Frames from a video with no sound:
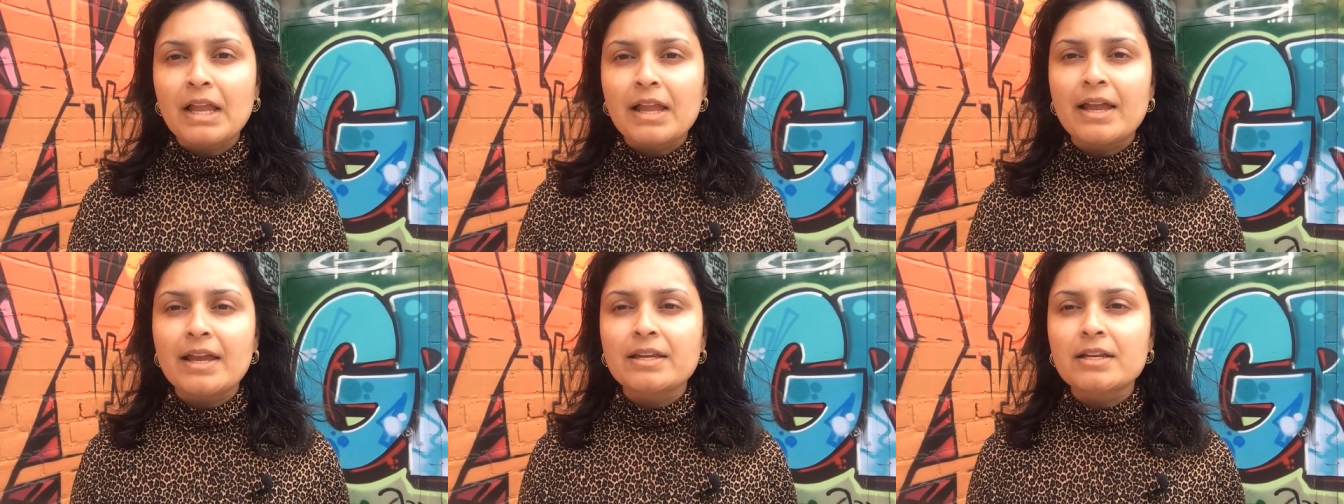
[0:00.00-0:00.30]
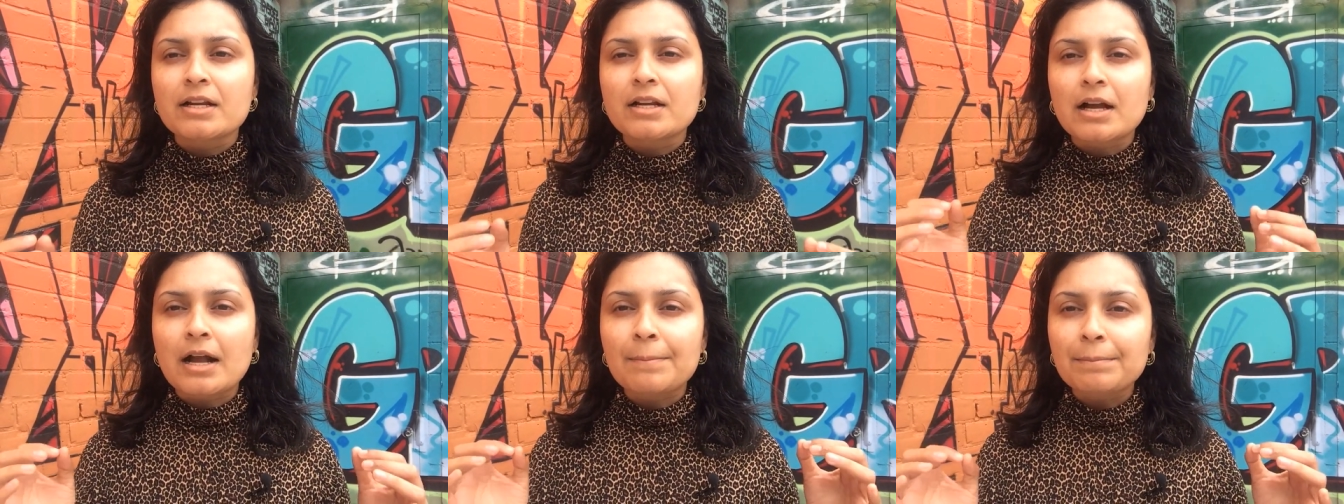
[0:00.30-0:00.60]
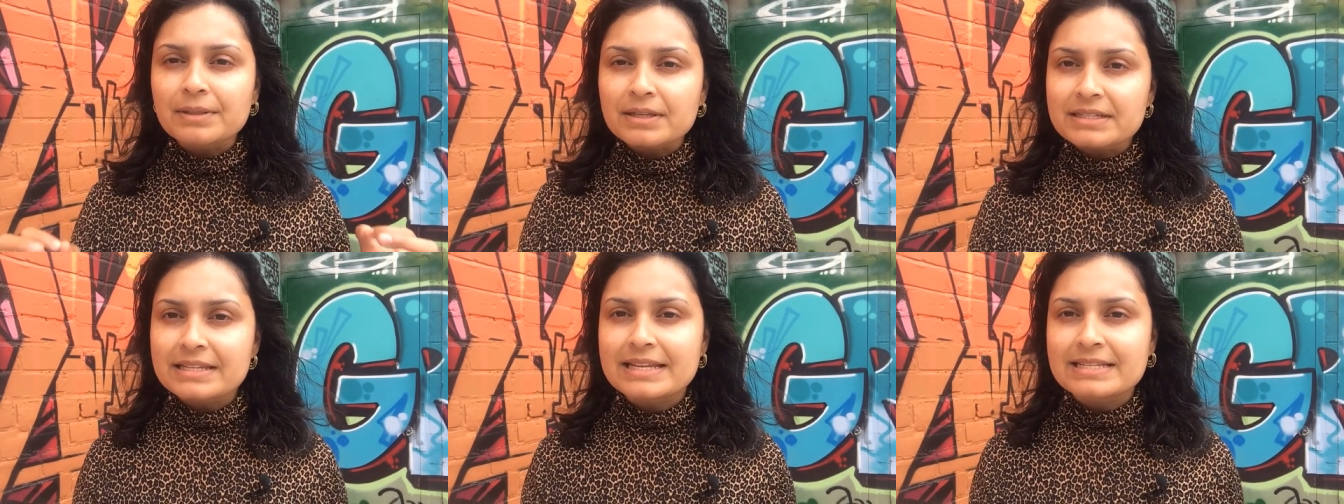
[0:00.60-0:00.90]
And a
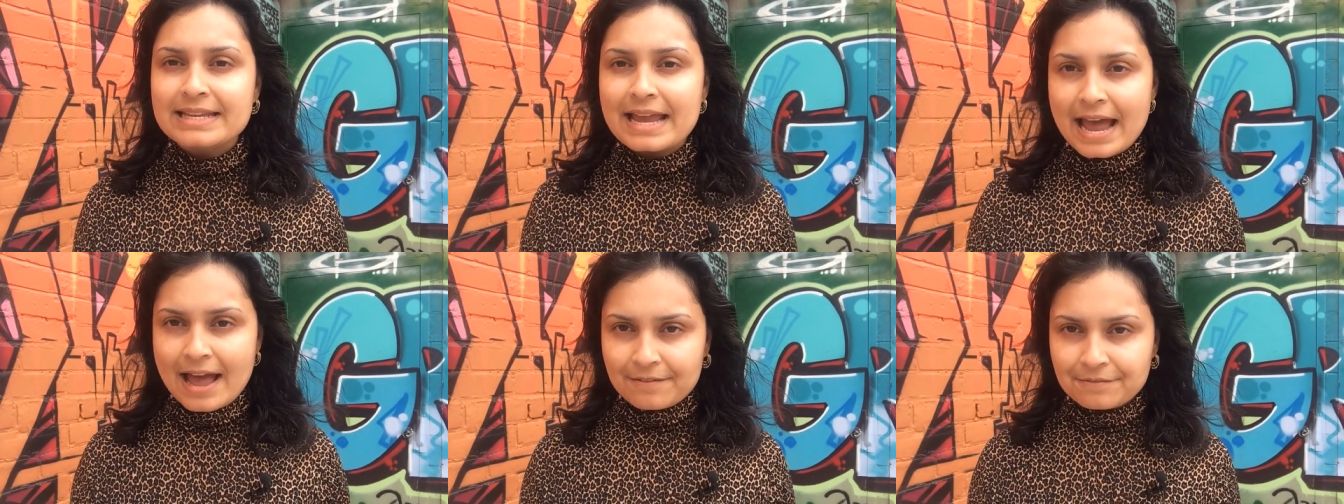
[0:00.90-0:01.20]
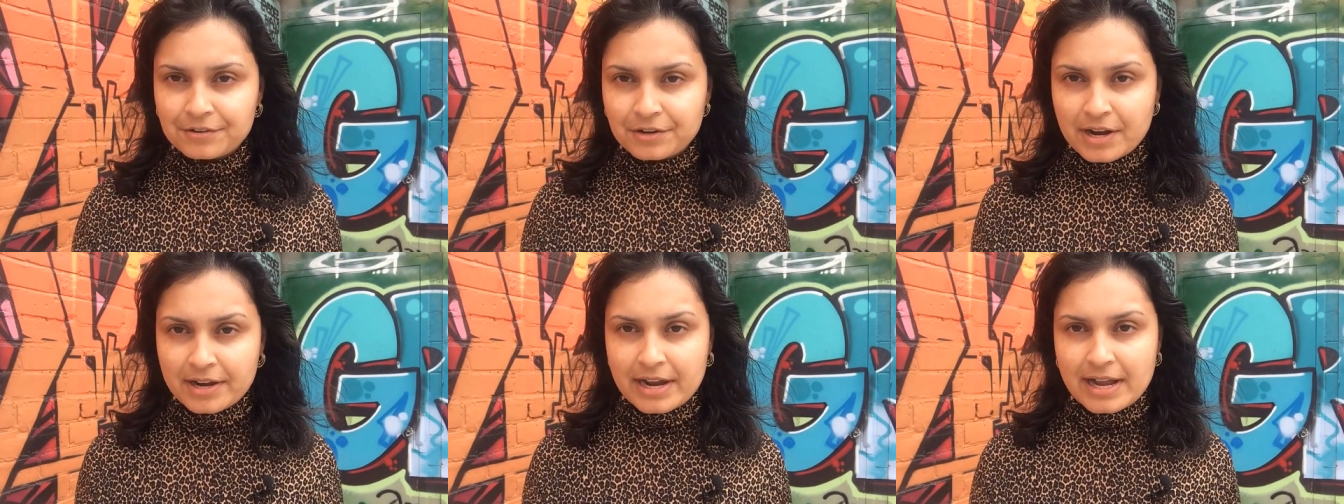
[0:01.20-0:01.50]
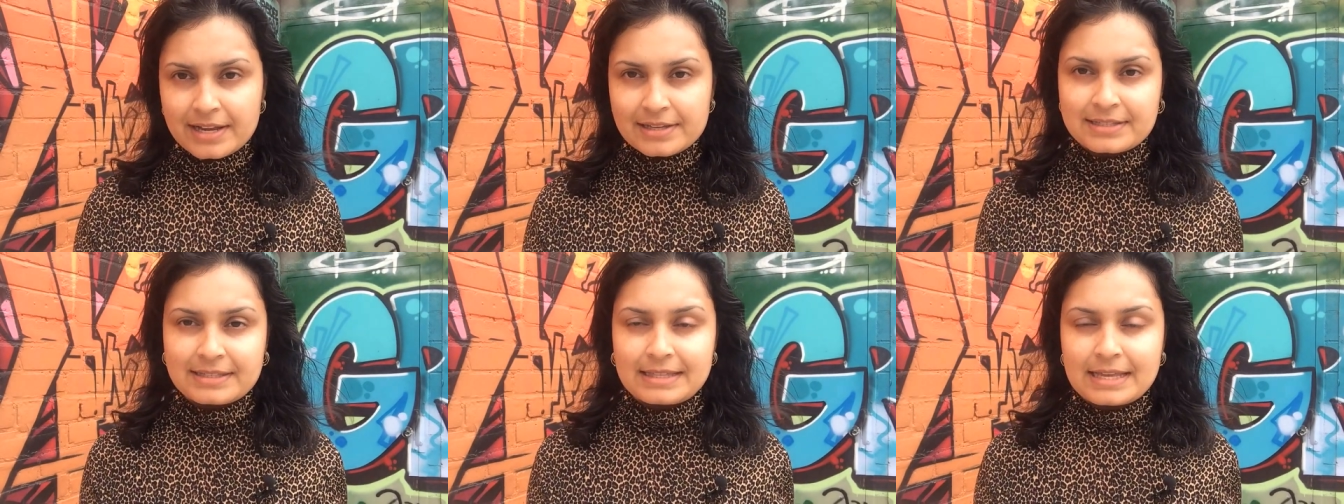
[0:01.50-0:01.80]
couple of days after I
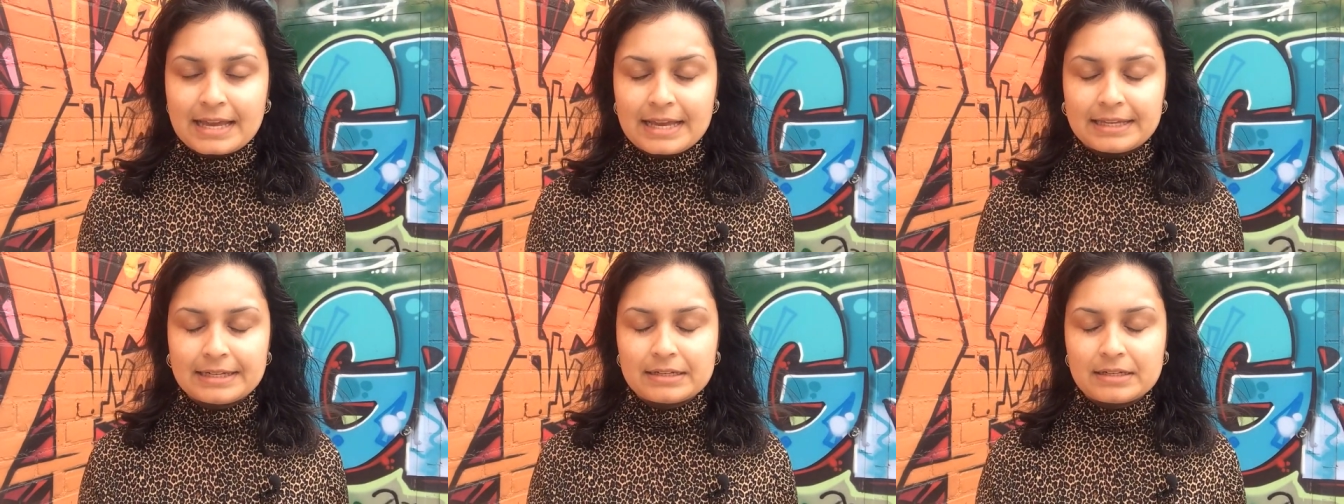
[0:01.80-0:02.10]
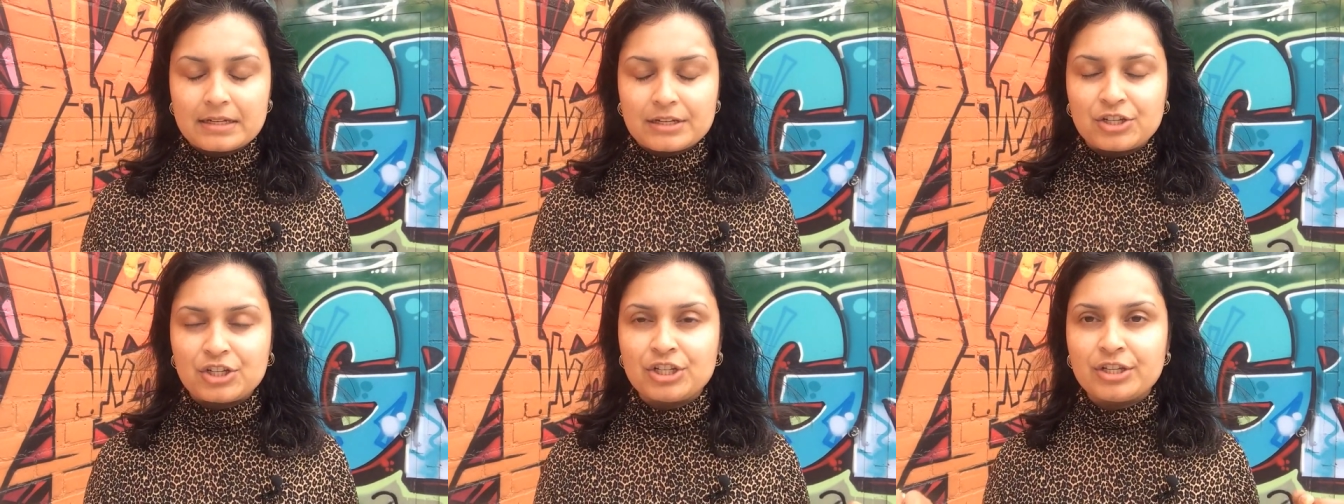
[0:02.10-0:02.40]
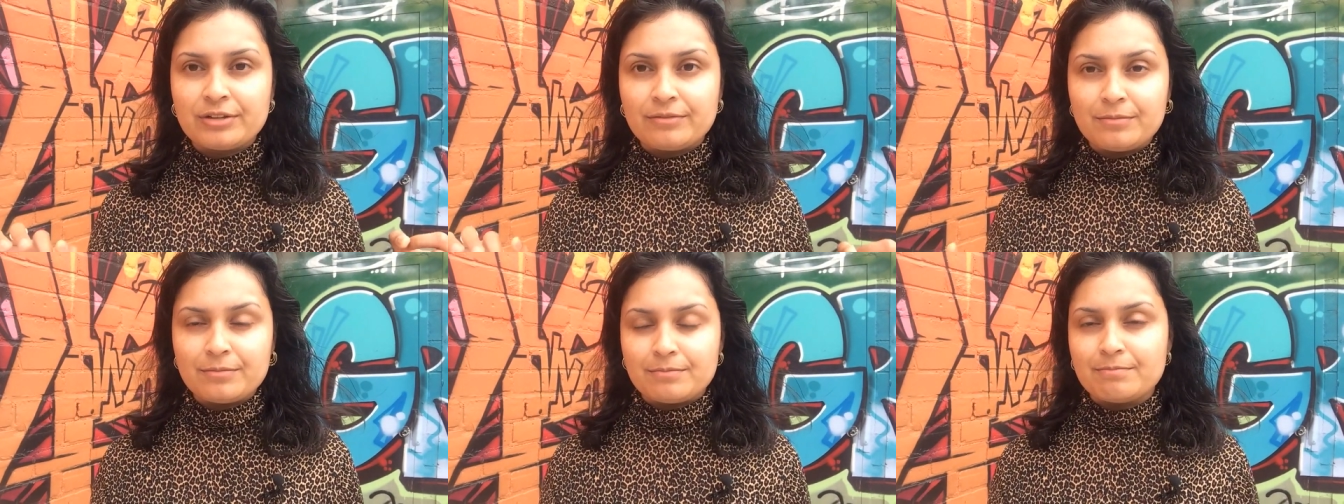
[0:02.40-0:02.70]
asked that,
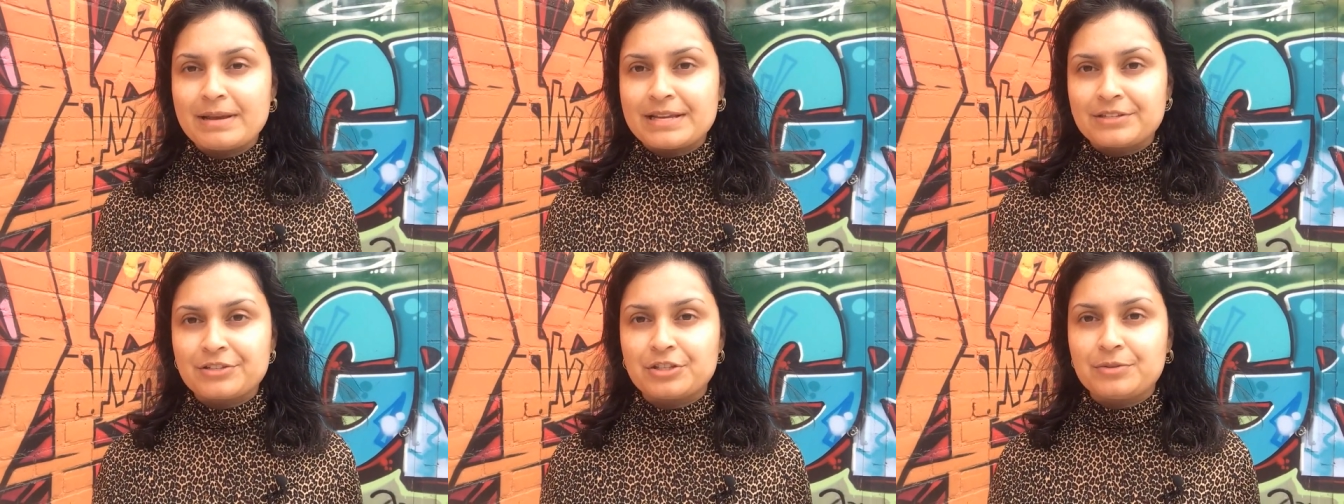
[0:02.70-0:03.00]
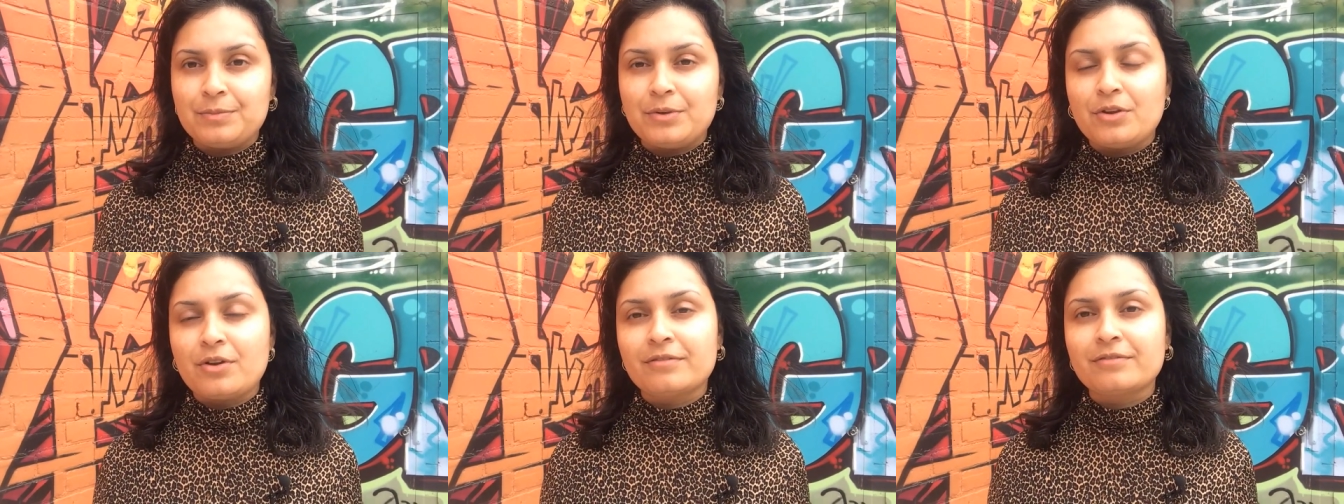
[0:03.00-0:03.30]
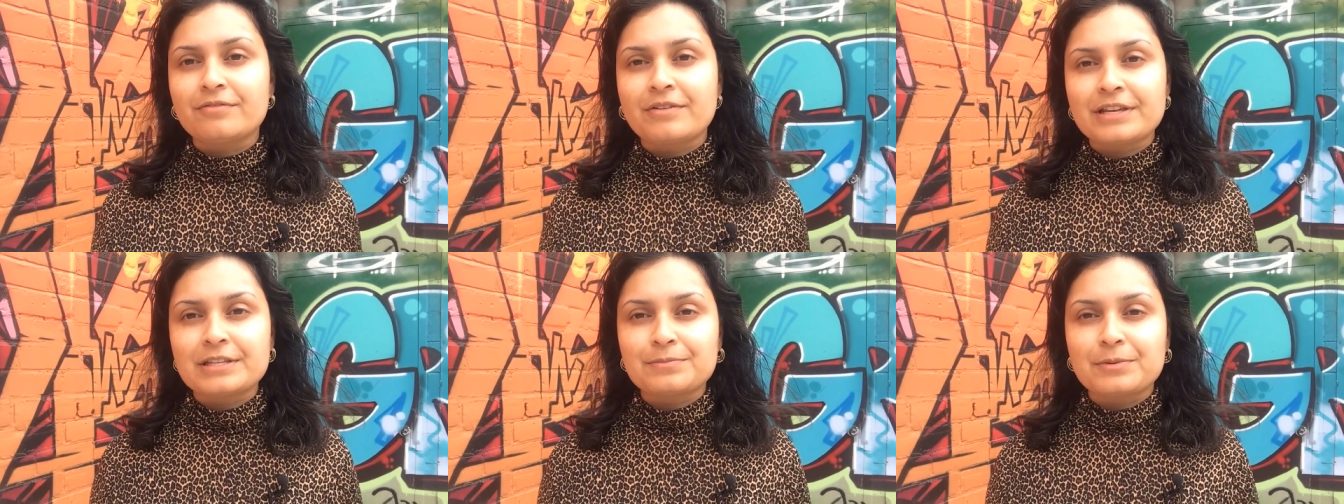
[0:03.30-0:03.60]
she messaged me
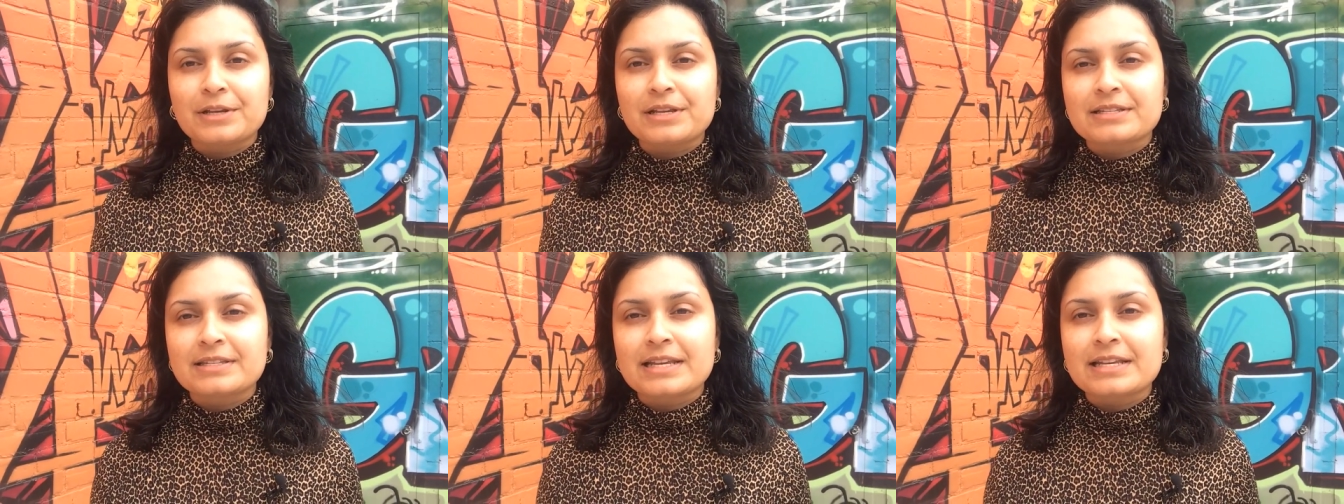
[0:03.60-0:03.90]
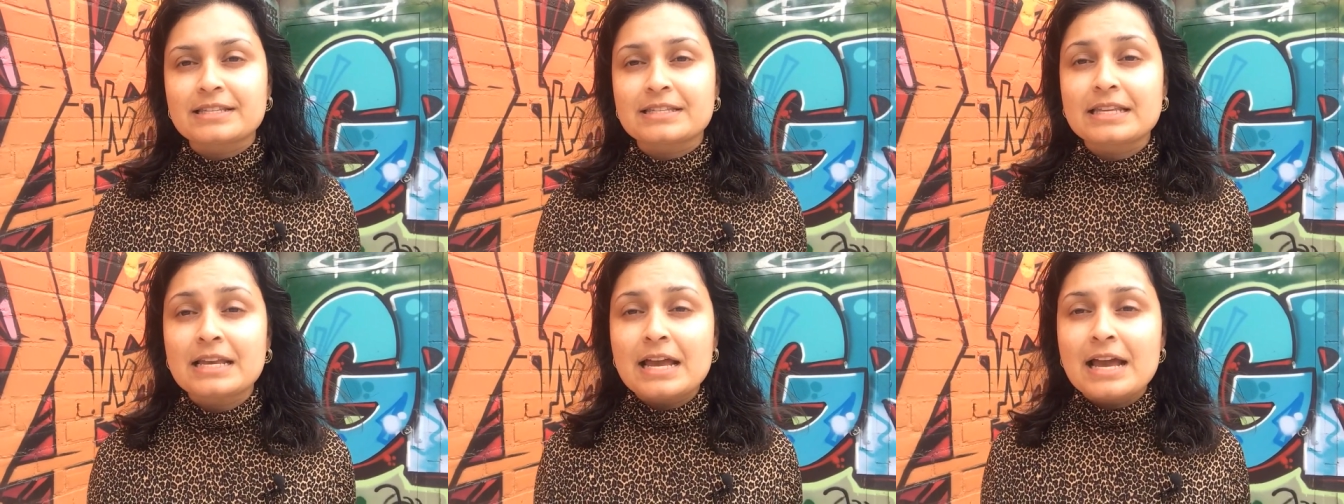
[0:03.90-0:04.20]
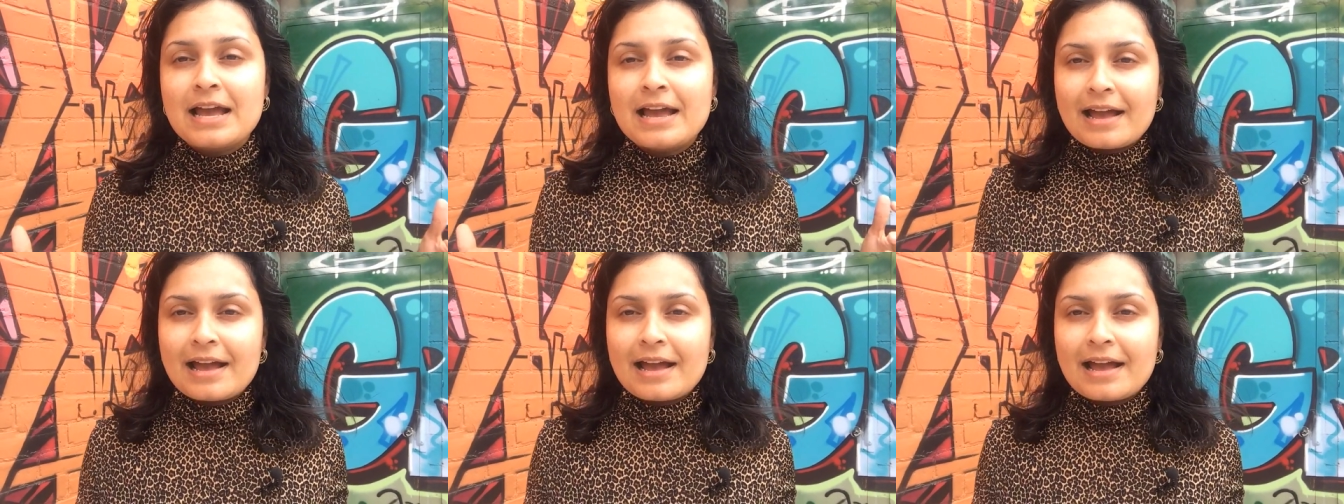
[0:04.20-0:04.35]
on Facebook and says,